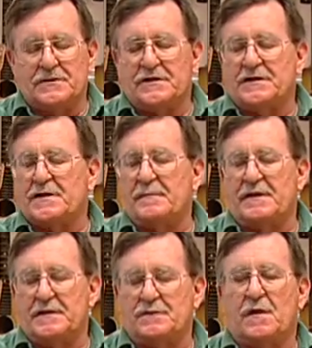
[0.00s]
it's going to be
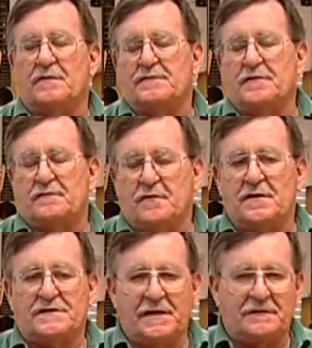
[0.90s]
the 12th or the
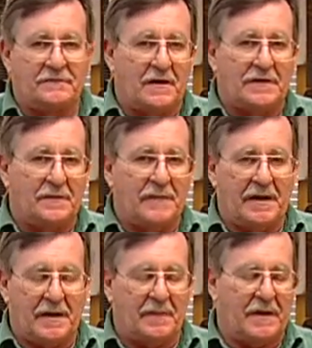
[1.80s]
14th fret,
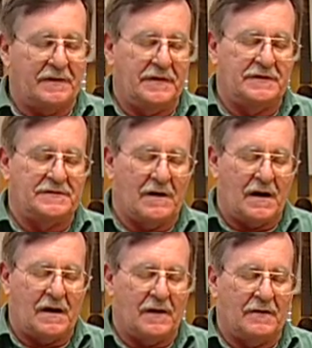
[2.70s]
depending upon the
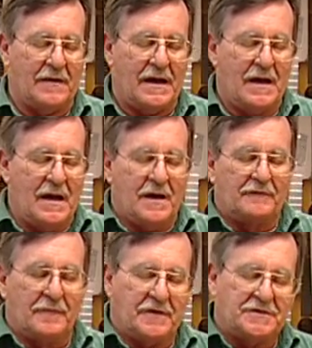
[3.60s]
guitar. Okay,
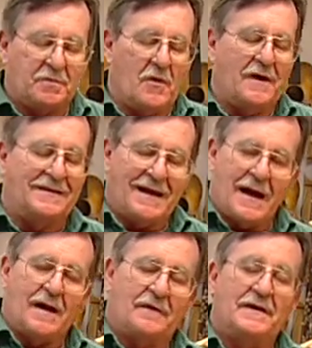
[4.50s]
from this point
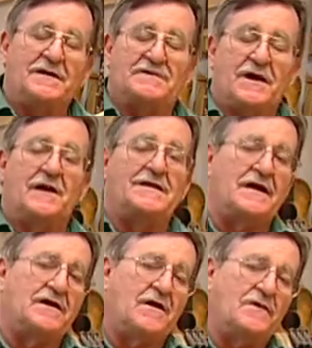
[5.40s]
down, it's going to
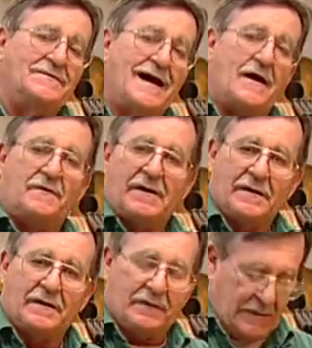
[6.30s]
tend to go
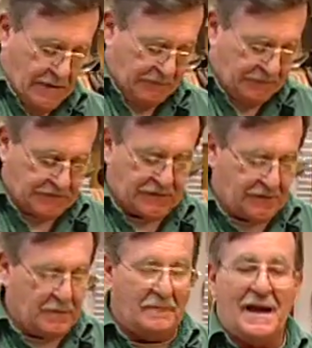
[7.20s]
downhill. So
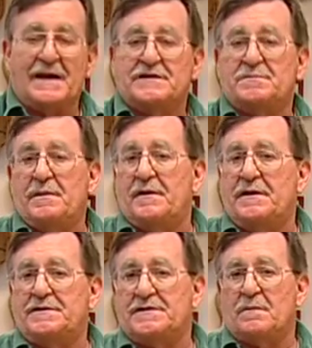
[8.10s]
you may
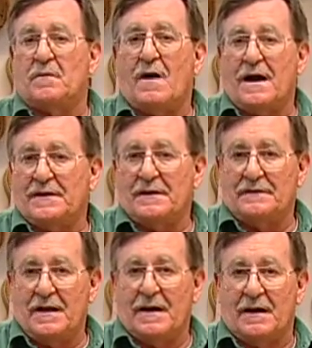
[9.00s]
experience some rocking
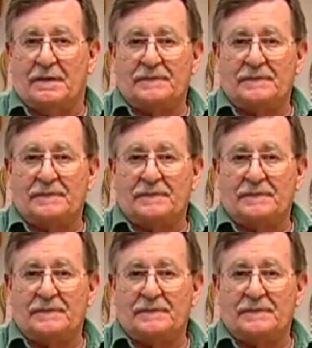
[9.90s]
there.